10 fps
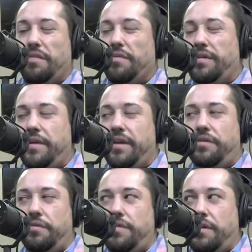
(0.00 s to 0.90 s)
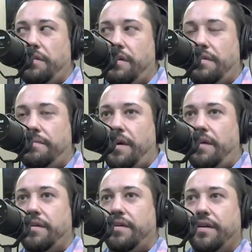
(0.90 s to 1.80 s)
being too serious about
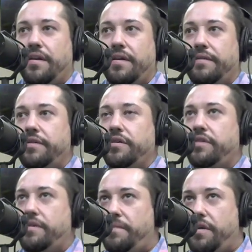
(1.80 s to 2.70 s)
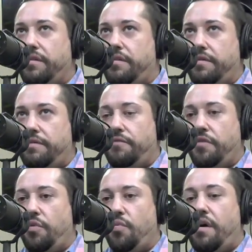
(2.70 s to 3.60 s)
it. And I looked up on the
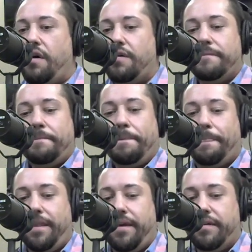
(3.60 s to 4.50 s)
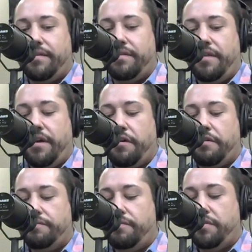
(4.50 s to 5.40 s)
front wall, and there
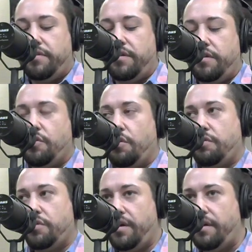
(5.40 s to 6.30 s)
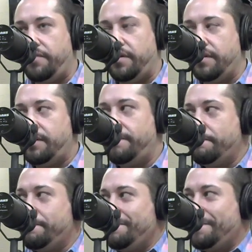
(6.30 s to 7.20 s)
was the church covenant.
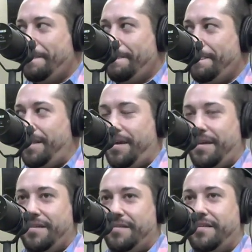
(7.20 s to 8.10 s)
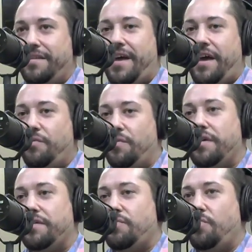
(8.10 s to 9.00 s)
And that
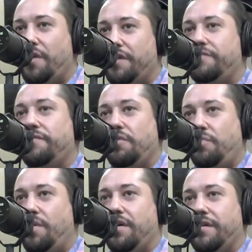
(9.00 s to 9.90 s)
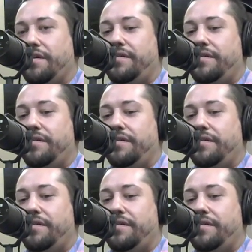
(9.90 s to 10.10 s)
was word for word,